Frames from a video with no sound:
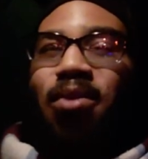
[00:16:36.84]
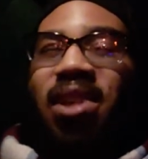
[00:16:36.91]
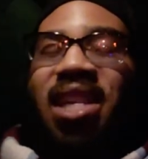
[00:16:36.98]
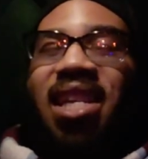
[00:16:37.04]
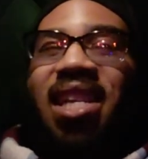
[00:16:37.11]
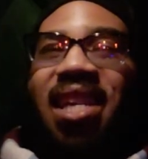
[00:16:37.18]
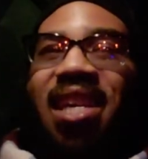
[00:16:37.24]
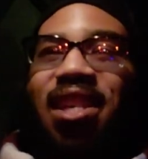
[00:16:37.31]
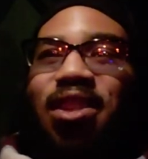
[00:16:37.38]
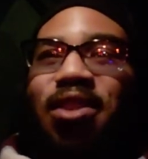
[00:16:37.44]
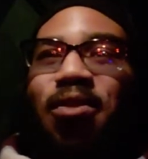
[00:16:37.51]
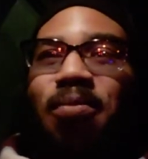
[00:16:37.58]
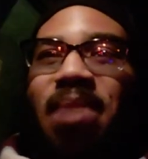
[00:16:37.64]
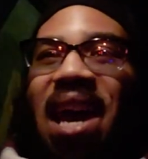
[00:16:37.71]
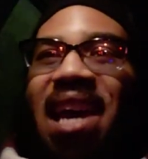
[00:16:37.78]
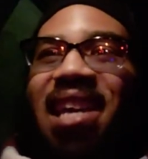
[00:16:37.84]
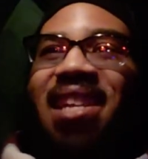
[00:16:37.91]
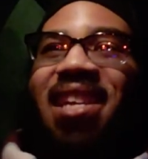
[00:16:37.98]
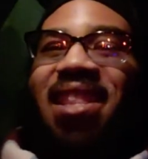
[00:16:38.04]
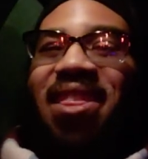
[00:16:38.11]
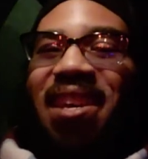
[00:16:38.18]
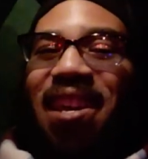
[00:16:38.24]
We need to get you back
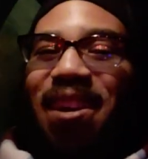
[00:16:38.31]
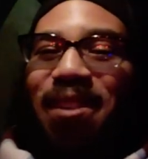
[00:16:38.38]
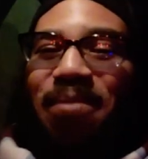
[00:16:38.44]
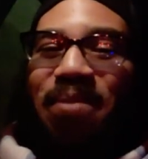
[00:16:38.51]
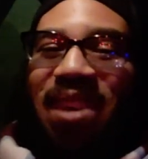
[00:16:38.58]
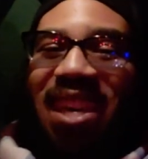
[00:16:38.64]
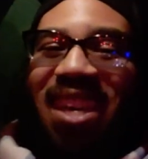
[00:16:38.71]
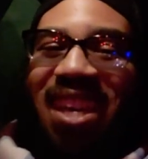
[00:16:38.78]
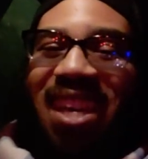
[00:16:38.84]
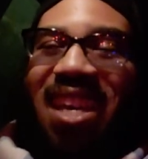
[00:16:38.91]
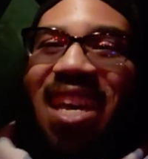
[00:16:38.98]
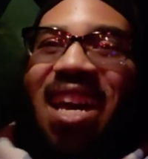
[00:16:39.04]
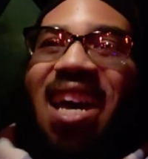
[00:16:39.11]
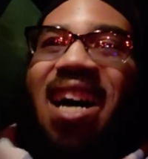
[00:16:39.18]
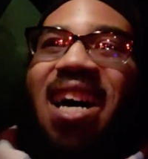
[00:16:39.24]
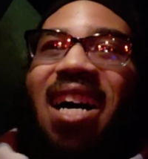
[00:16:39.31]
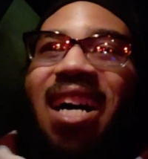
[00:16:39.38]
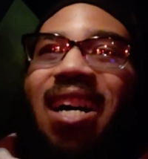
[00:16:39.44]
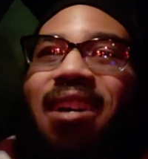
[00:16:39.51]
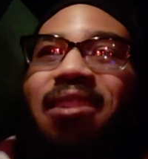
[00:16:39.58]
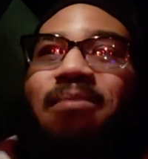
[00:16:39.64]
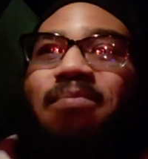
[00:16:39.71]
into therapy.
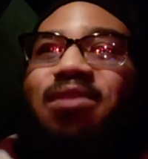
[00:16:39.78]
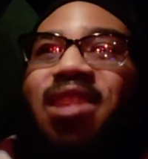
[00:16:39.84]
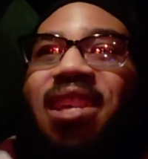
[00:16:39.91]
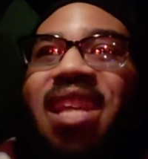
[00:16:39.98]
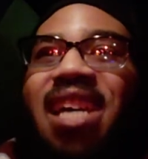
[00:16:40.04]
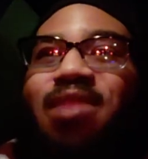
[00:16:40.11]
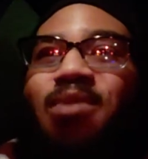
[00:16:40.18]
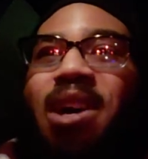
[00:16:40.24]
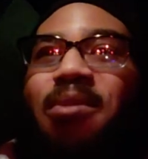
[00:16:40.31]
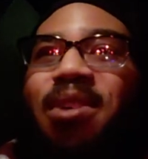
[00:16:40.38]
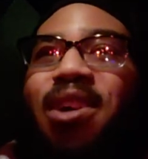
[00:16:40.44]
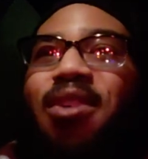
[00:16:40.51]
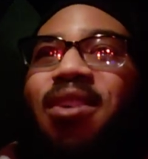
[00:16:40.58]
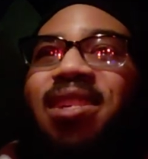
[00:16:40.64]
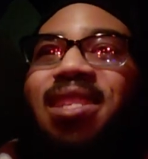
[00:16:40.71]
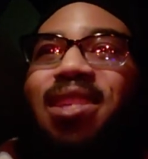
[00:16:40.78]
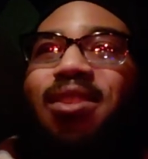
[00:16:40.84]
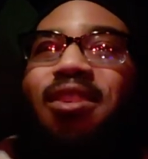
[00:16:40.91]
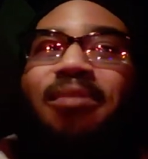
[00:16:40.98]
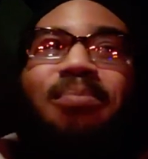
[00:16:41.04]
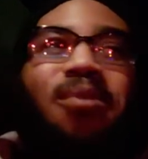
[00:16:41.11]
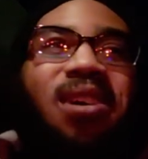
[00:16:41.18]
So that's why we're going to
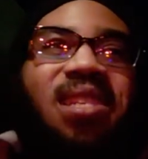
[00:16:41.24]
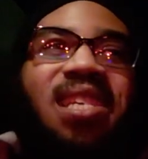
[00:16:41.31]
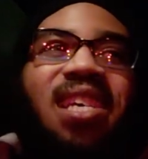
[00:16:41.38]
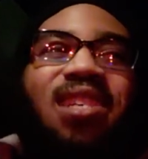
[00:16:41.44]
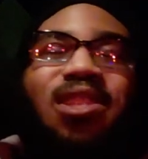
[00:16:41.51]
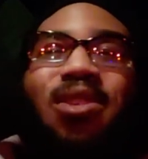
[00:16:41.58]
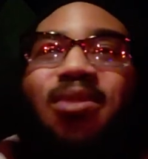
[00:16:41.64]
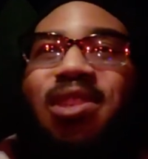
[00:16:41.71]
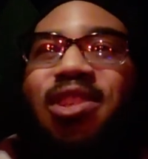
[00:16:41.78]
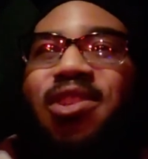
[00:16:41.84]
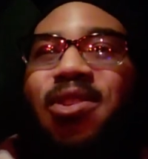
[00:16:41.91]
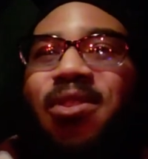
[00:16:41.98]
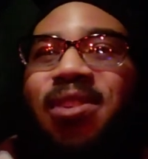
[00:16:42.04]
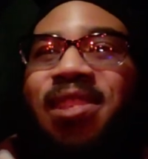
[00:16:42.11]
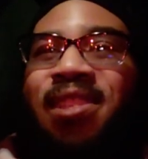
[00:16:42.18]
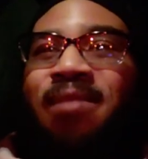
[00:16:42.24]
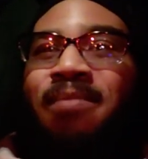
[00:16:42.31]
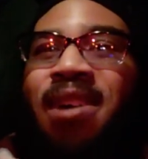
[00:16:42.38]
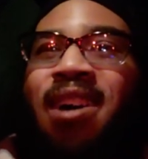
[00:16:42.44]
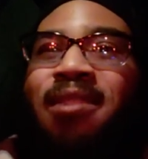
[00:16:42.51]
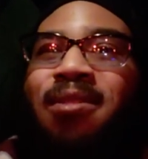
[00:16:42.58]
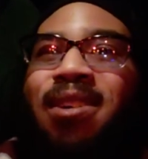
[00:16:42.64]
North Point to get you insurance
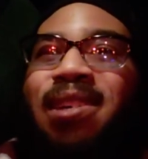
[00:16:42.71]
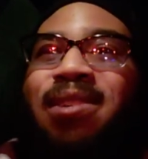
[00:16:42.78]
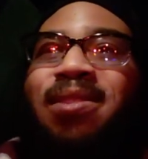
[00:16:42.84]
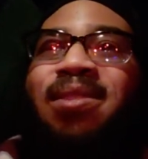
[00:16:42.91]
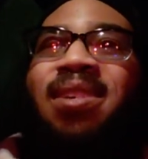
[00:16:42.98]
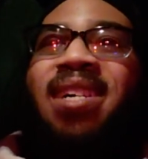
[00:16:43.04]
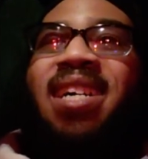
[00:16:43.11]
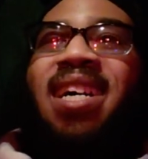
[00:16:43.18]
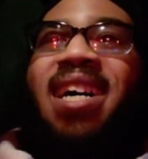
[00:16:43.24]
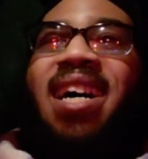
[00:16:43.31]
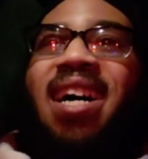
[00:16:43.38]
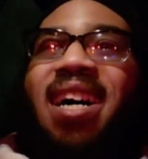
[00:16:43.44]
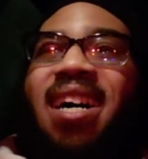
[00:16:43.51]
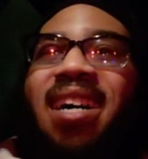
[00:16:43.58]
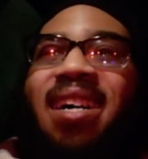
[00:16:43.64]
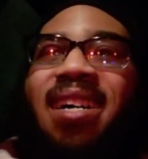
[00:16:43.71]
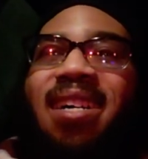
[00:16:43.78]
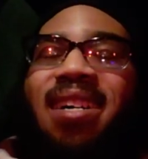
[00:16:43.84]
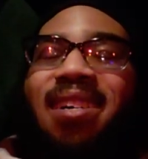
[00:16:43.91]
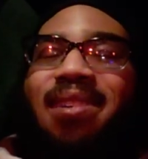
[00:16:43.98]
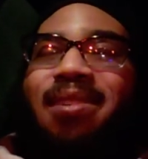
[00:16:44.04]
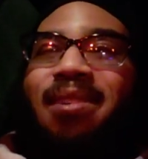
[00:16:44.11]
tomorrow.
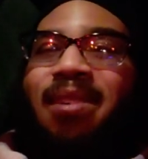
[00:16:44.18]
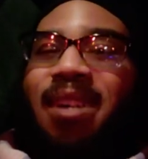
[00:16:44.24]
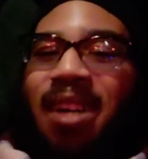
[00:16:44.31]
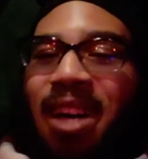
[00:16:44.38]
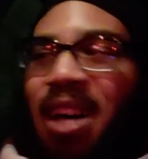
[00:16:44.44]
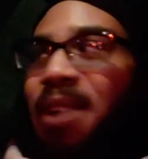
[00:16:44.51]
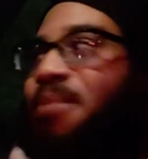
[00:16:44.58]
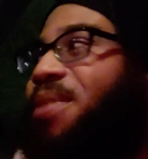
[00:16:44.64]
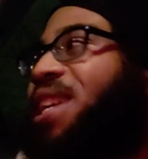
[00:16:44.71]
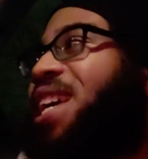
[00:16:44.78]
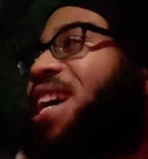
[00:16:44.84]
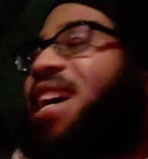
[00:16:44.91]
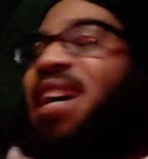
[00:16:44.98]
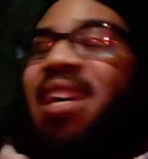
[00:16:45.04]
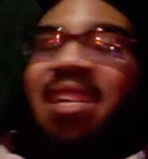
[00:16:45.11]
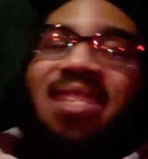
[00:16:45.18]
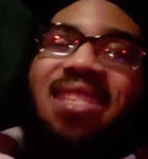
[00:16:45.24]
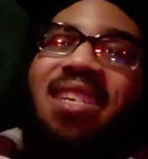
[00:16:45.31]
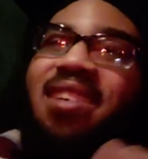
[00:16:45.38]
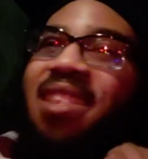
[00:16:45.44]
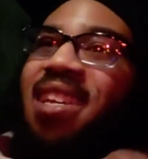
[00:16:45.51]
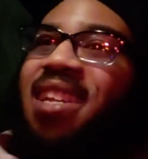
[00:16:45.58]
But yeah,
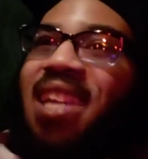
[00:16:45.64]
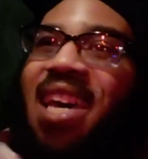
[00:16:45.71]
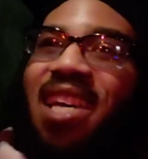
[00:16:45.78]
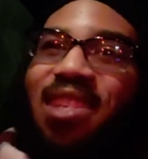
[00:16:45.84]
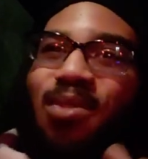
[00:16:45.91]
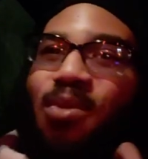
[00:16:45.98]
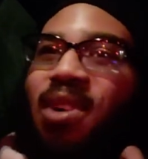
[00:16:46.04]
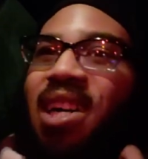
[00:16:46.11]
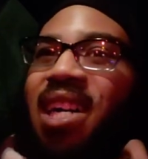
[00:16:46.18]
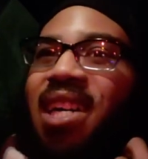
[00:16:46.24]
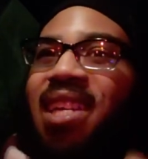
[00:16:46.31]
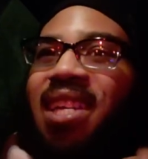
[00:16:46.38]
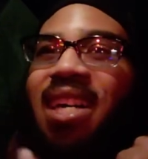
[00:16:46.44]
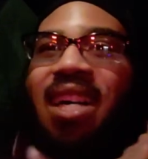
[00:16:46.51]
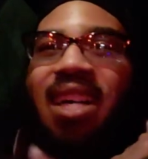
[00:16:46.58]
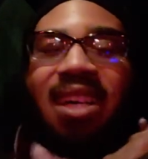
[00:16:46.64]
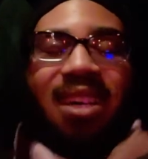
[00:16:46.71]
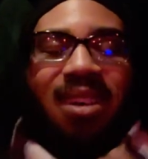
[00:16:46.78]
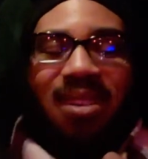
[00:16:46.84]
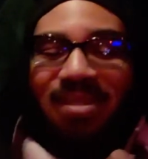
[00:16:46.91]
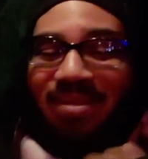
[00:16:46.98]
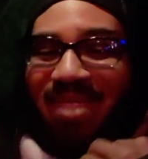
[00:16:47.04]
until the next one,
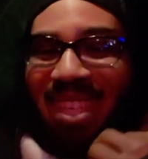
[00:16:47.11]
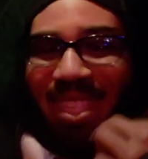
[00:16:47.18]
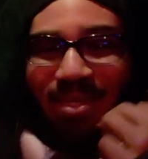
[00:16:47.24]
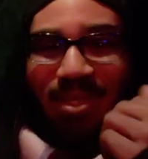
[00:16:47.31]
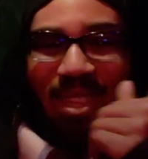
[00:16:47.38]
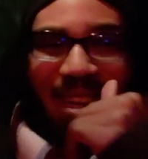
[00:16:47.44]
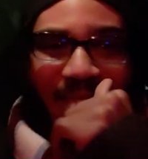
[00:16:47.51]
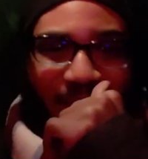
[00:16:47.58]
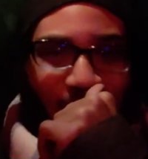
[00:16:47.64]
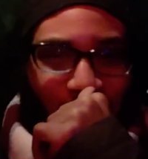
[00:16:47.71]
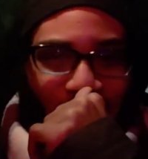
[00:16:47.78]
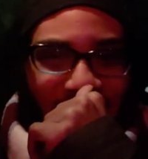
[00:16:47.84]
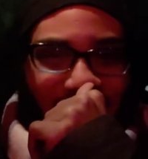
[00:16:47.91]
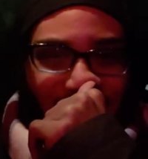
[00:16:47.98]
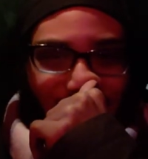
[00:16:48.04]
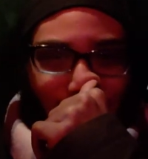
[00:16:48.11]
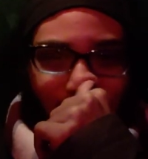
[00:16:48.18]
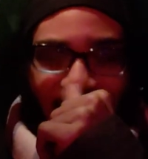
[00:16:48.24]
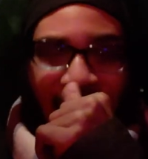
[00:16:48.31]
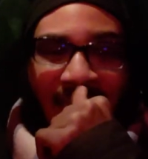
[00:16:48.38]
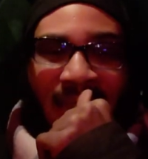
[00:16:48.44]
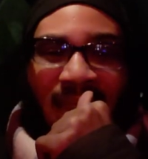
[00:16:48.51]
this went off the rails a
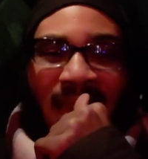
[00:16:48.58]
bit.